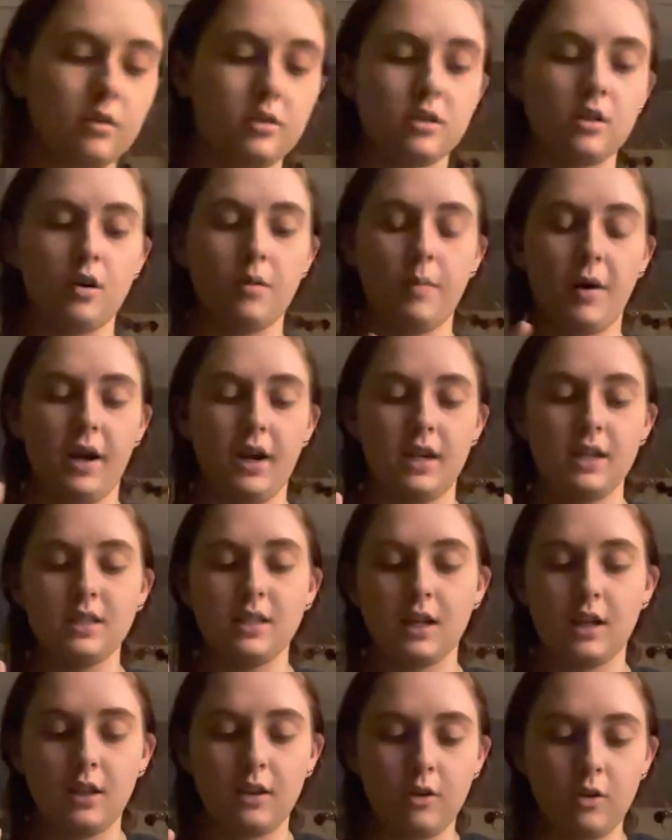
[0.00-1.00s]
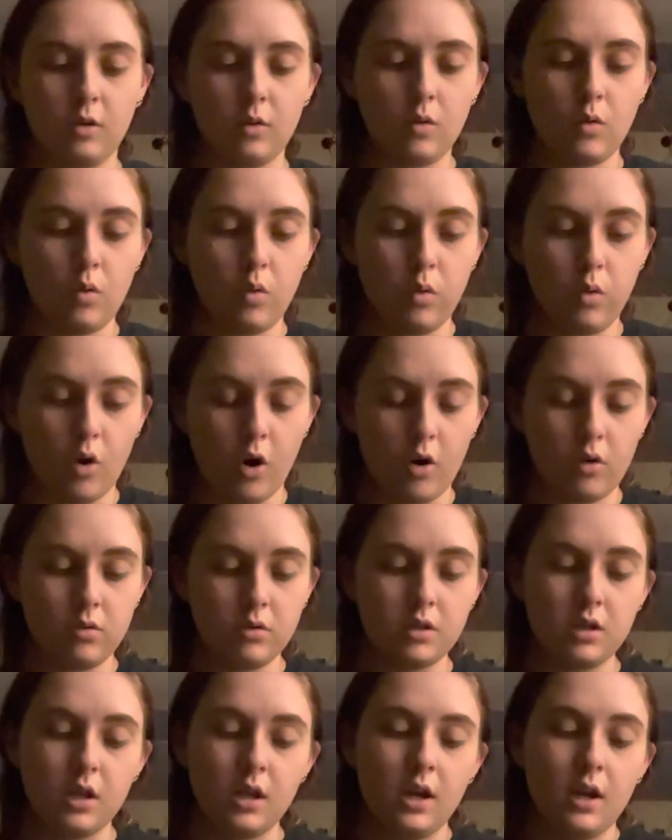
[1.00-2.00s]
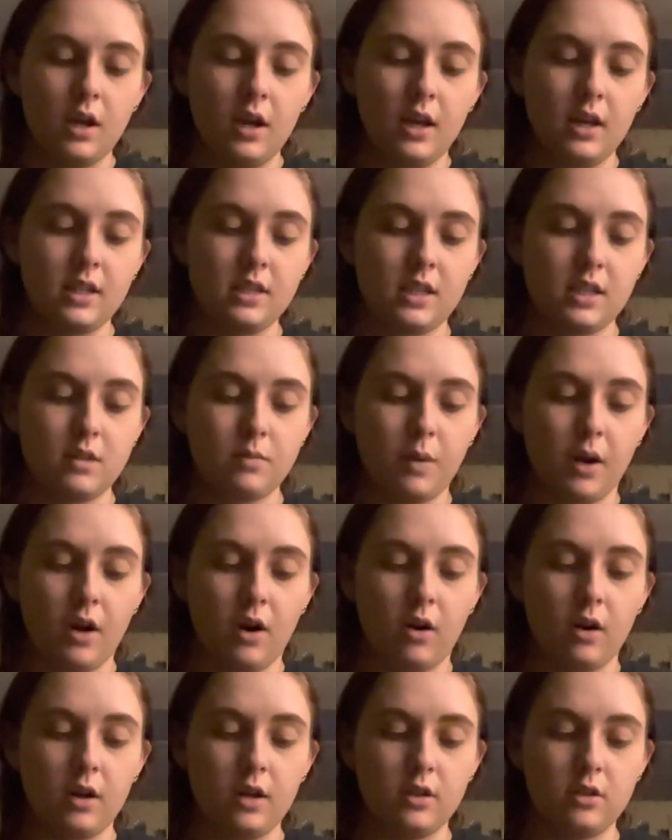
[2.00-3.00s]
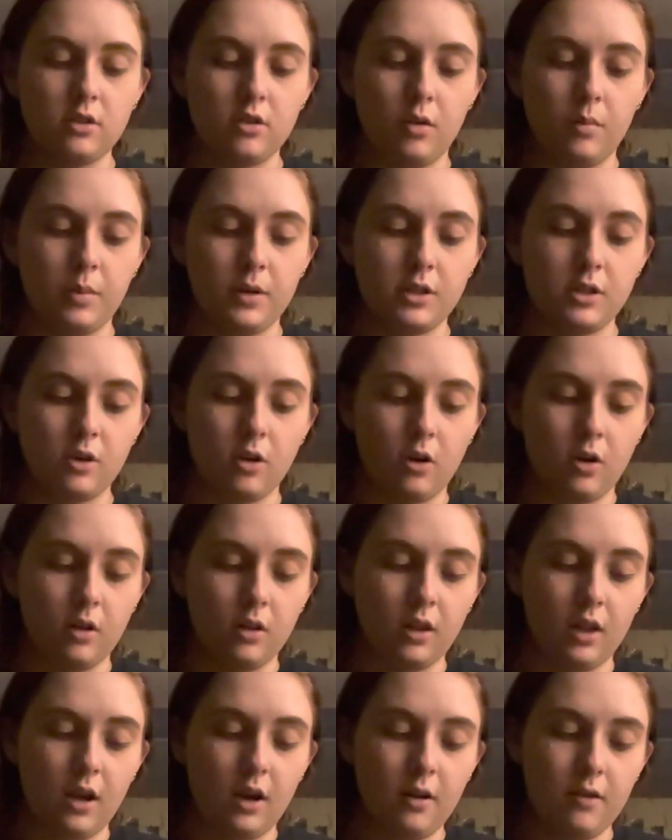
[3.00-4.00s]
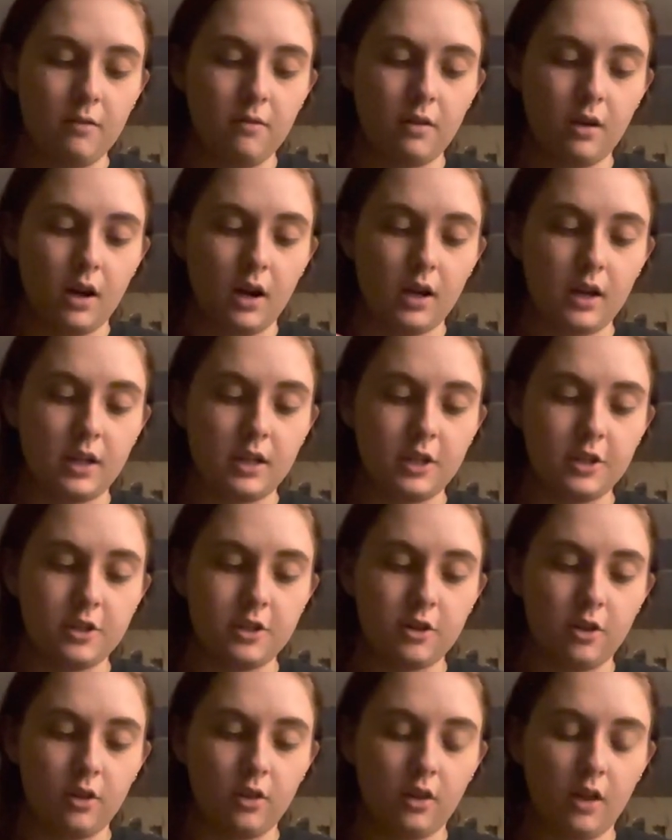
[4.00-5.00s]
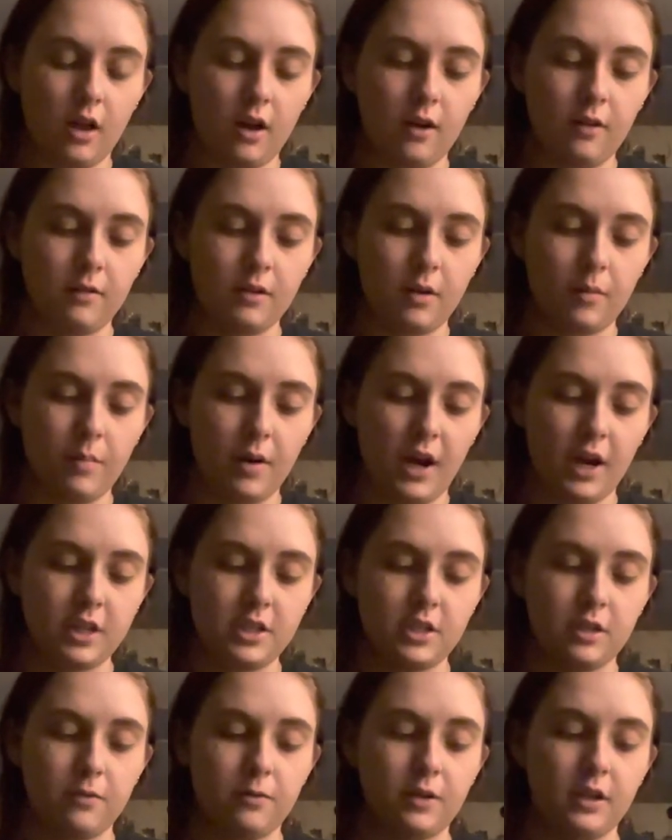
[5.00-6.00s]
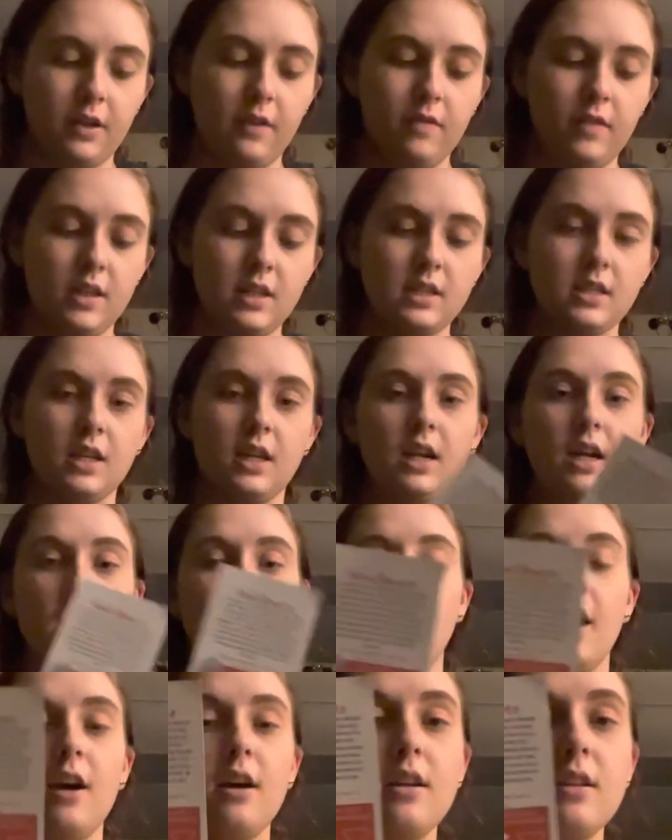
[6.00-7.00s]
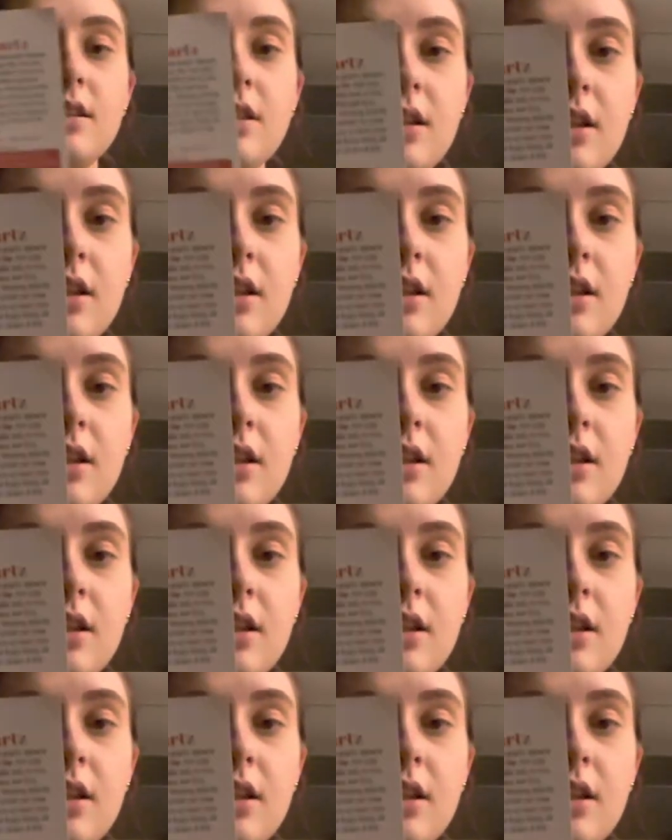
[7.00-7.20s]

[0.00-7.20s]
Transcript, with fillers: so mine has like a little quote it says, My heart is open to all love, unconditional love, compassion, and forgiveness. And it has